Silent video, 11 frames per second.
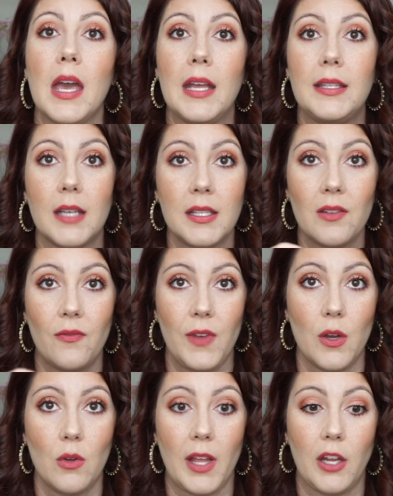It doesn't
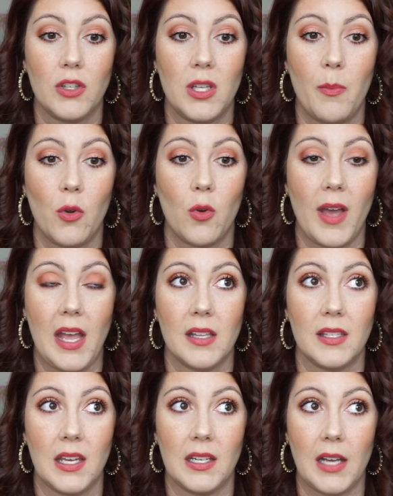feel like your typical hand
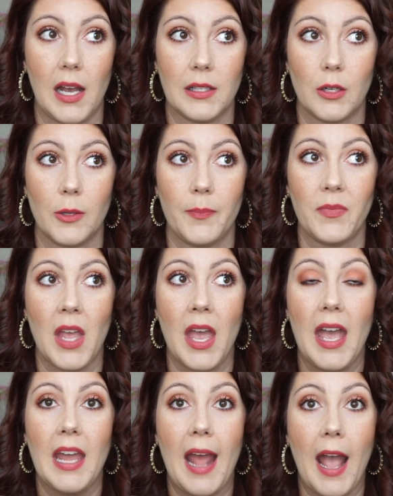sanitizer.
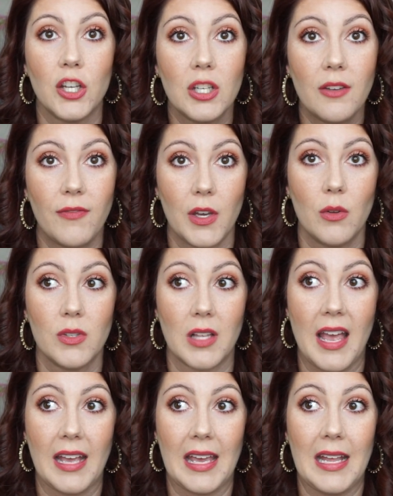It actually feels
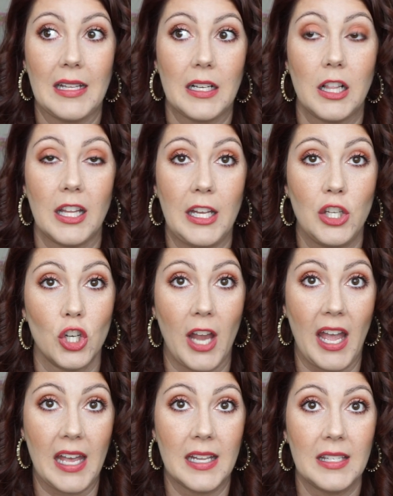like it cleans your
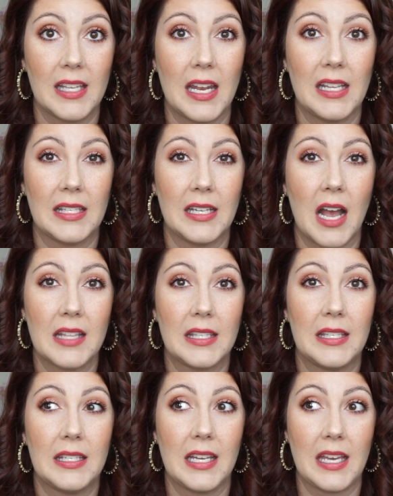hands and it's not
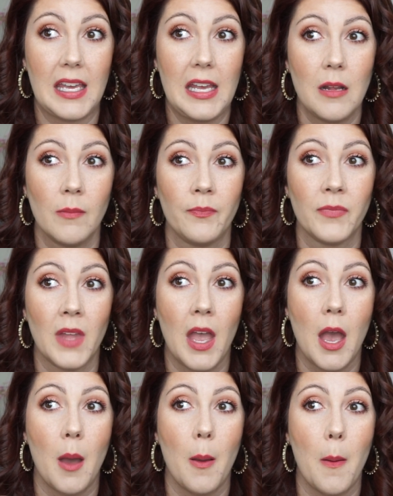sticky,
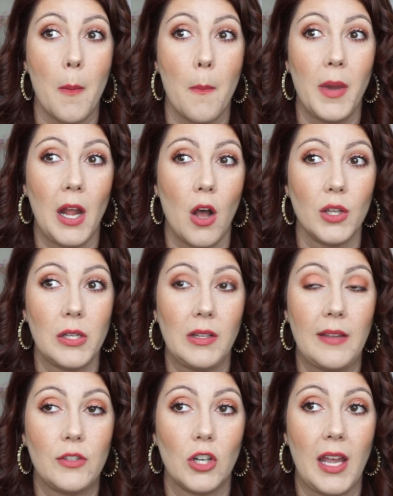but it also
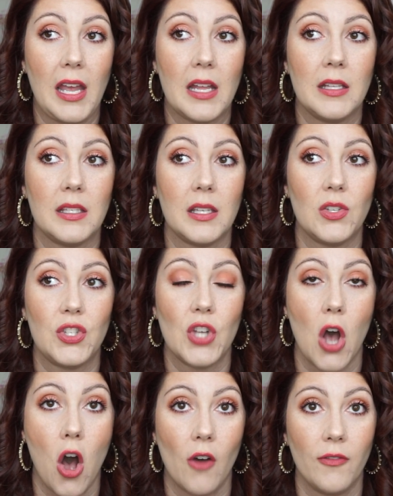leaves your hands
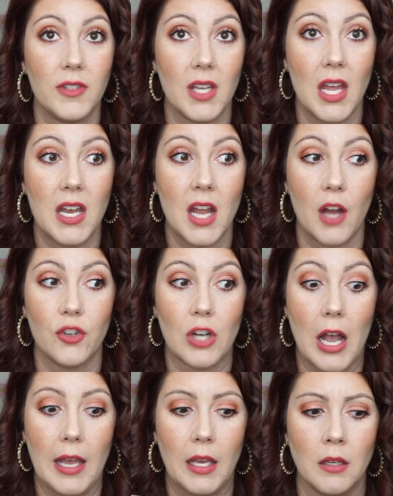soft and not
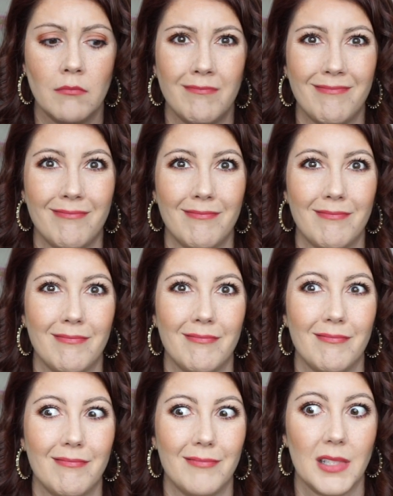dry.
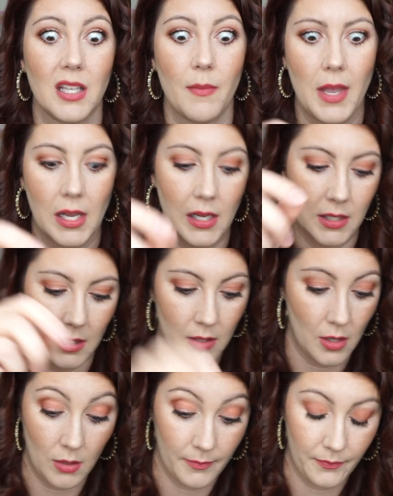Does that make any sense at
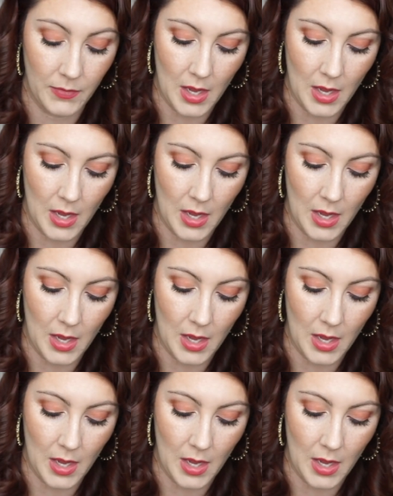all?